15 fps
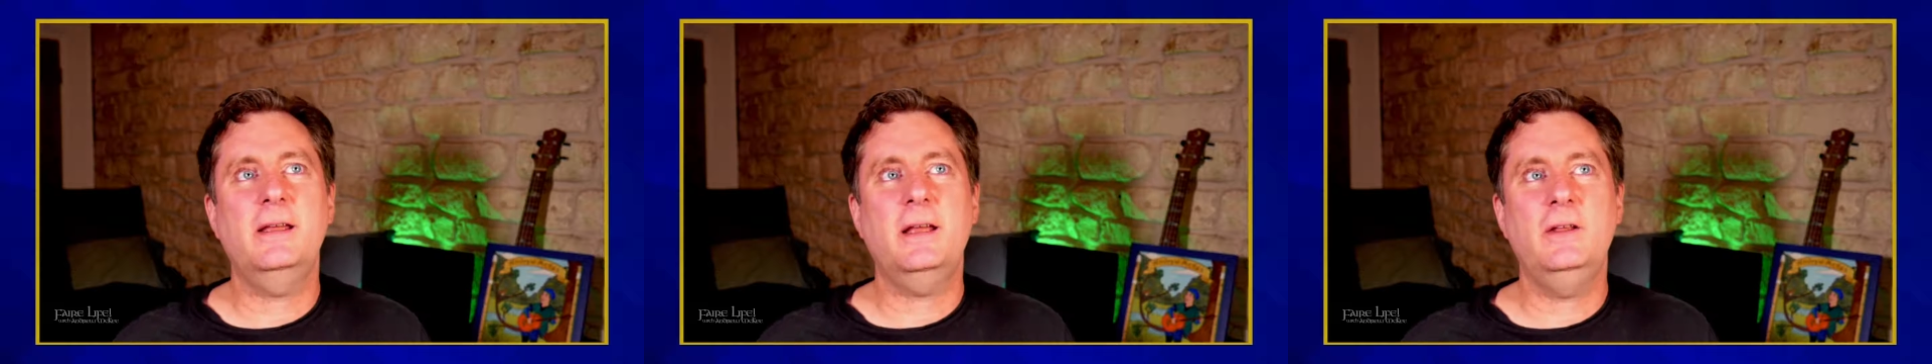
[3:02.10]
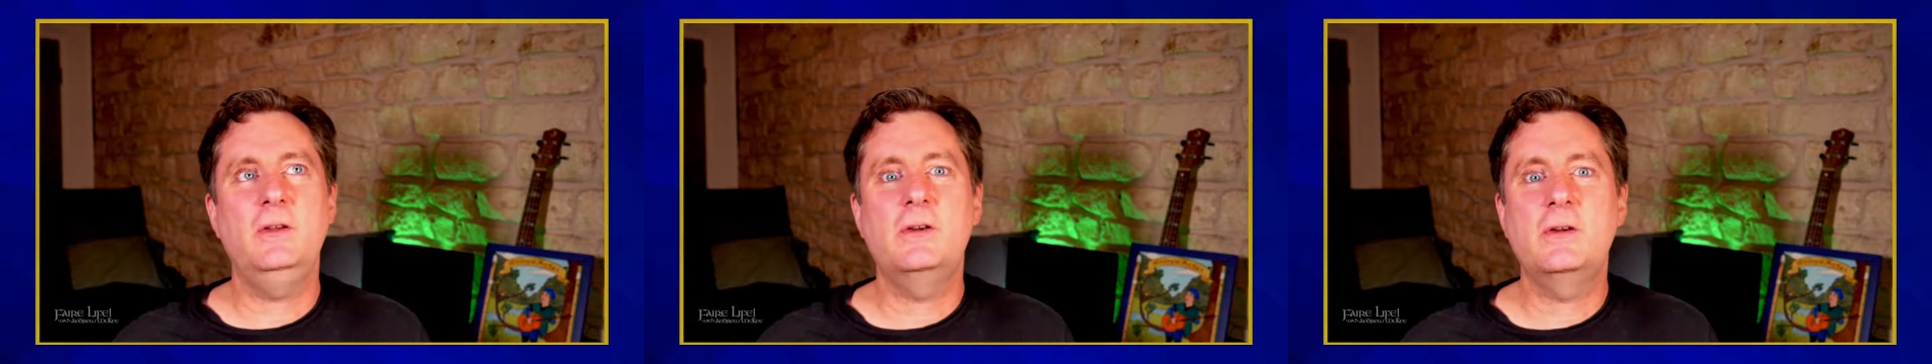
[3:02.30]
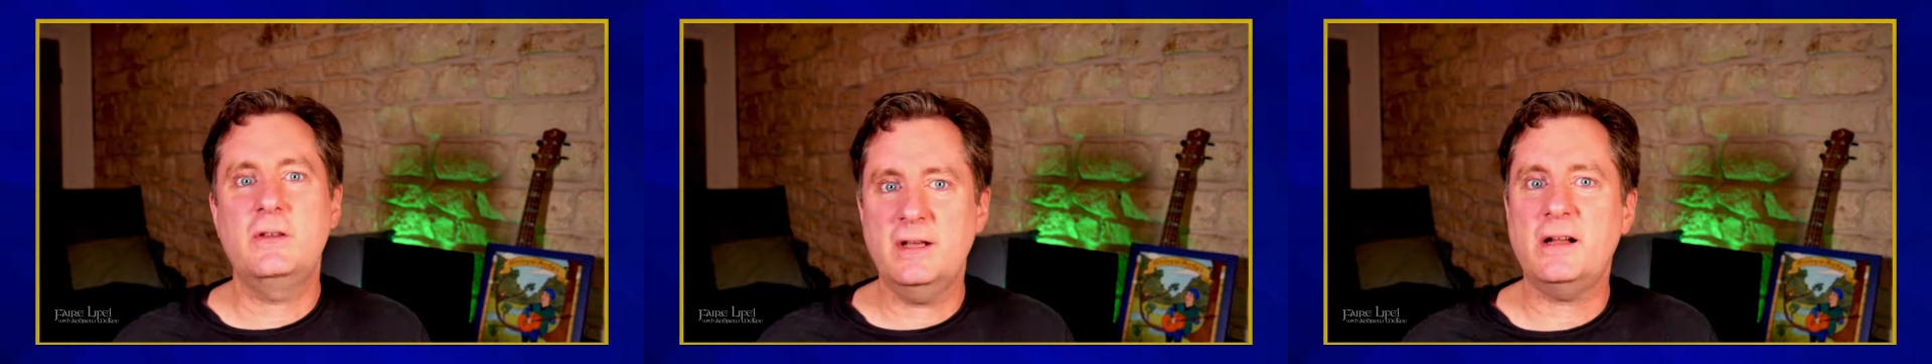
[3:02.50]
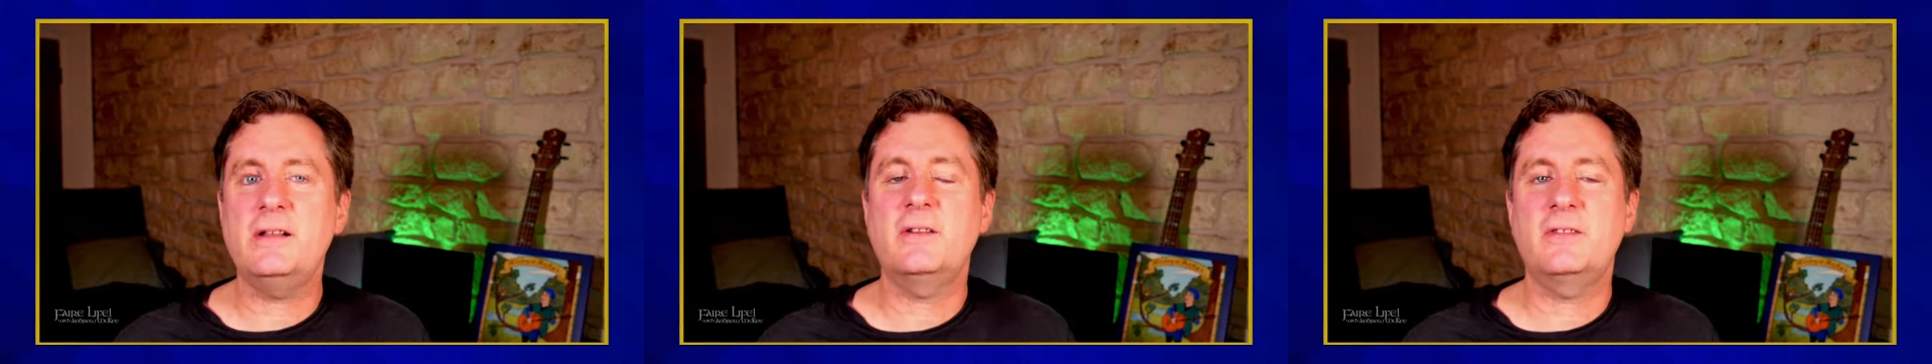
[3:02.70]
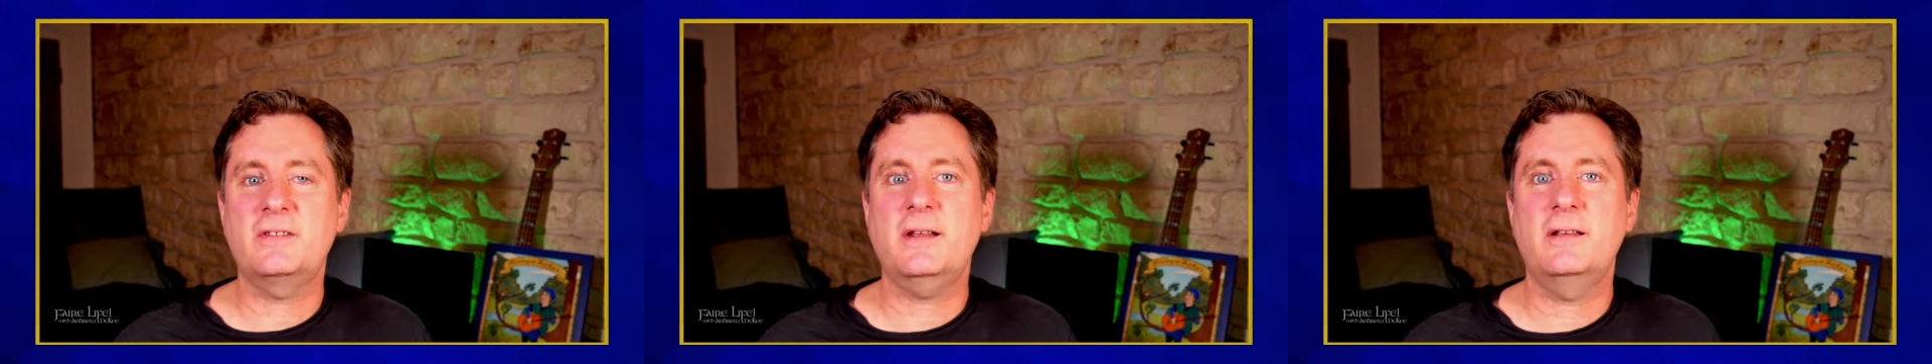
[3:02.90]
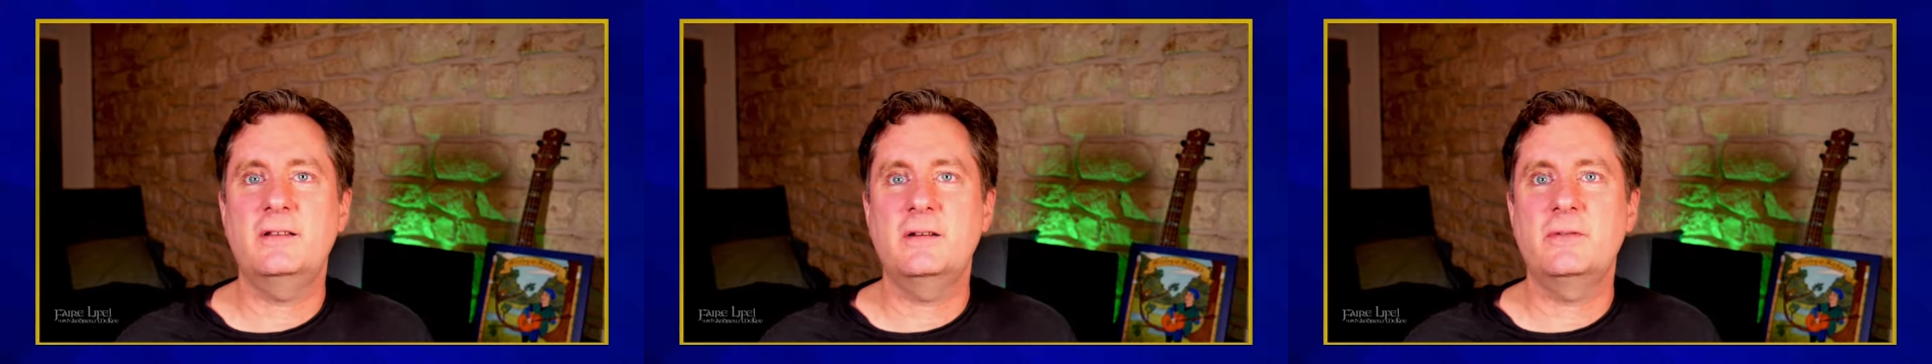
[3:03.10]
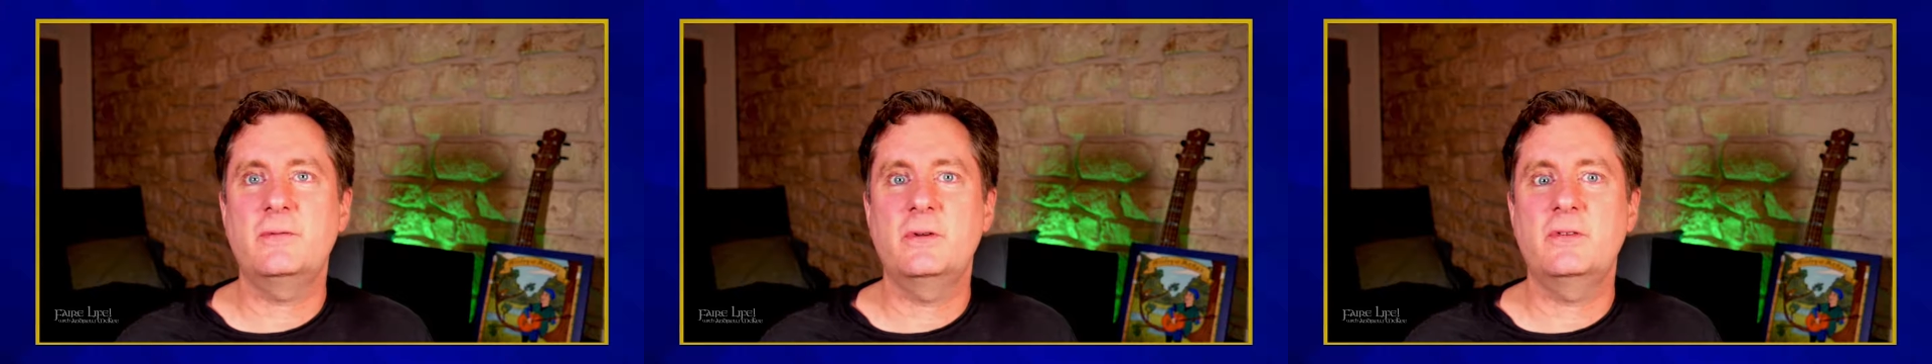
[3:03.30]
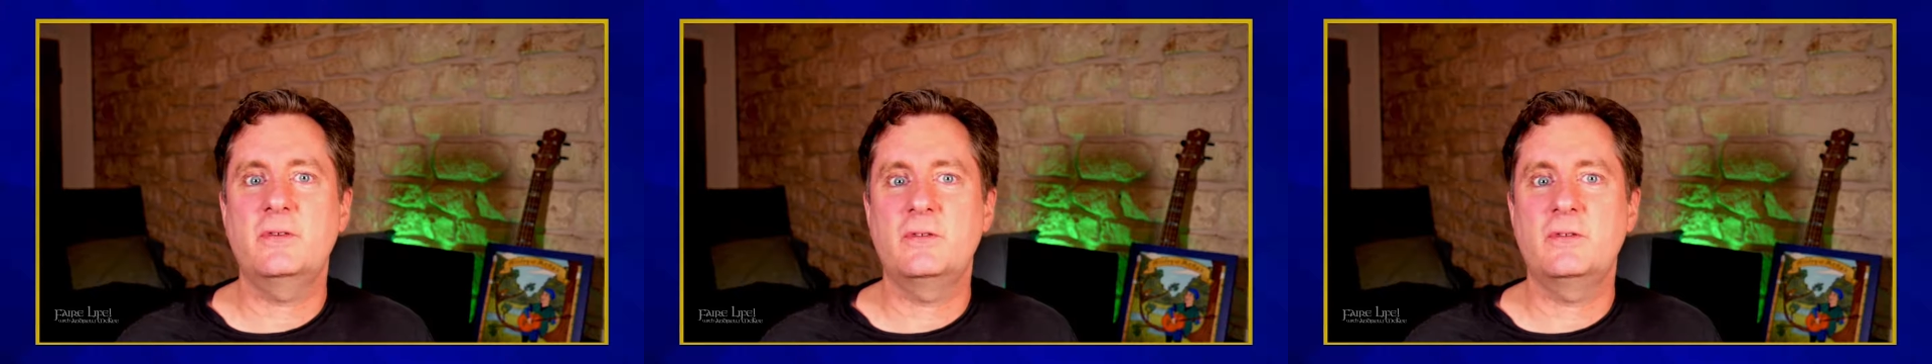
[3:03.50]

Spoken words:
you could tell a slight difference.